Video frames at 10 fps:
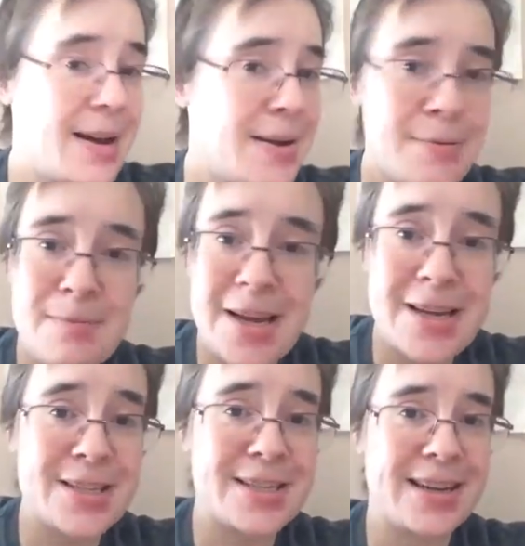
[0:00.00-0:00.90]

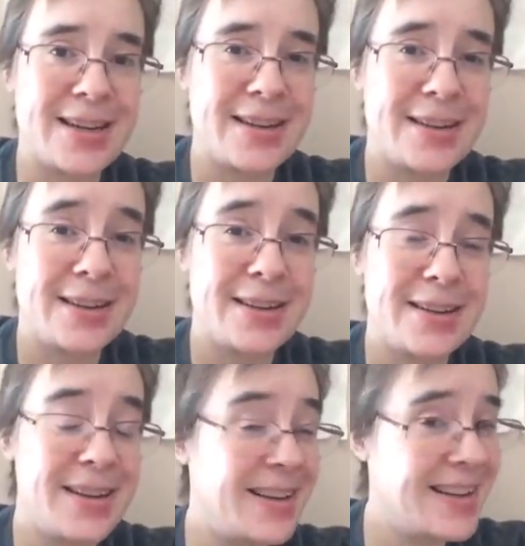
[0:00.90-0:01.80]
Amazing.
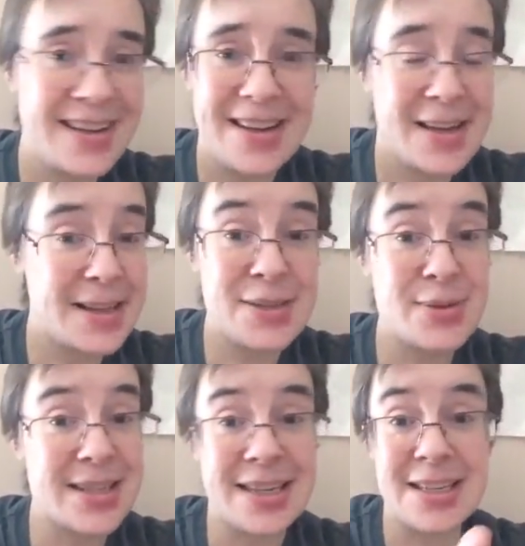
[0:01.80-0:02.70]
This
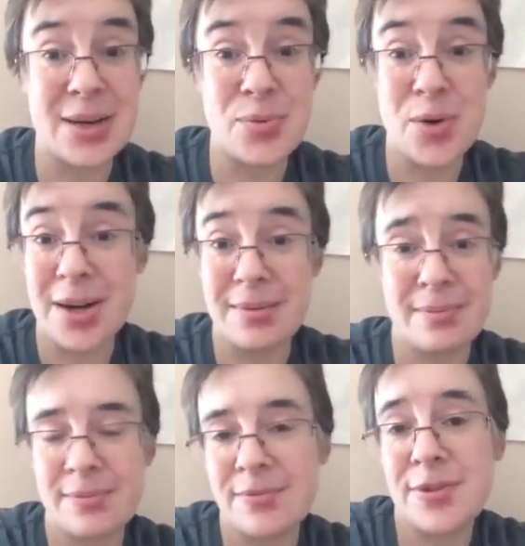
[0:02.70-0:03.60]
was like done, what,
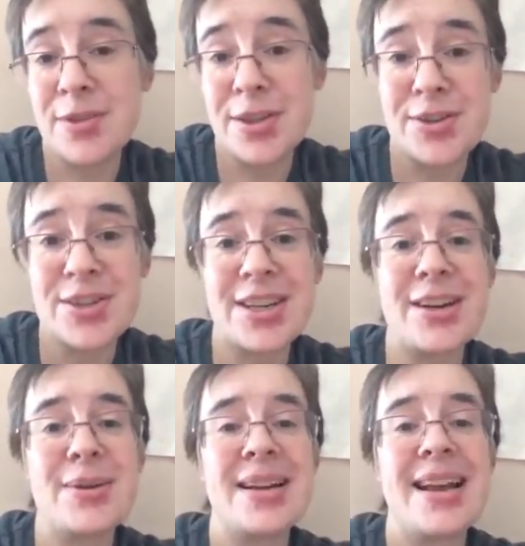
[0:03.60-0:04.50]
15 years
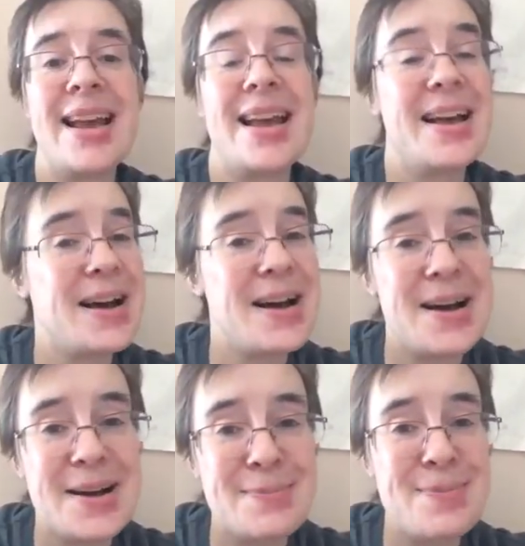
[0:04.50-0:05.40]
ago?
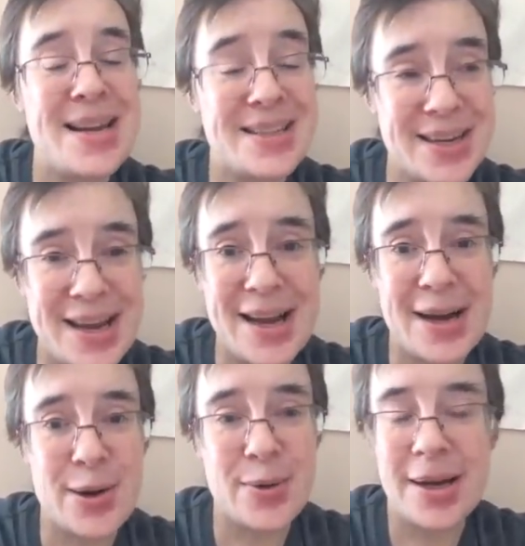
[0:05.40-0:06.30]
Amazing
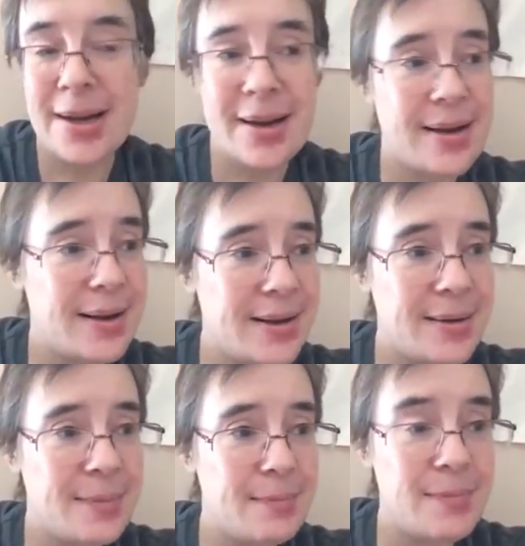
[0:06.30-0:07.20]
how
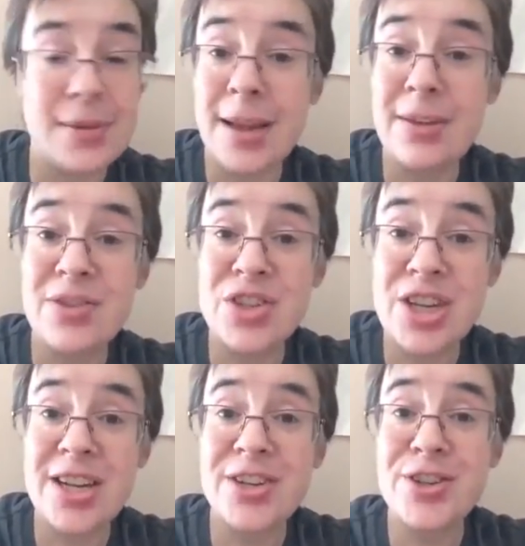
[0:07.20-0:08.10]
life
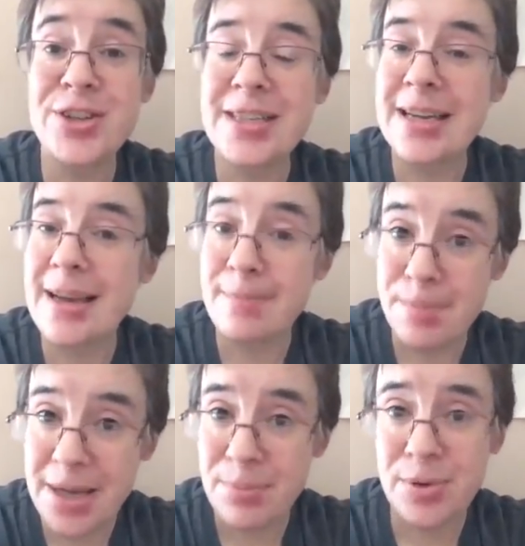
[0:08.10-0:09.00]
changes and
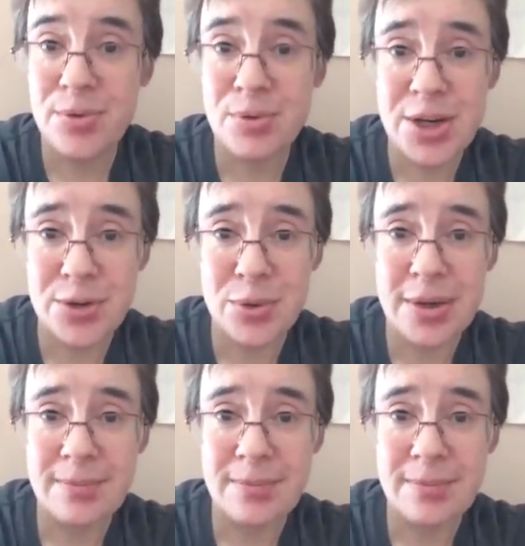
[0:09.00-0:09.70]
people grow.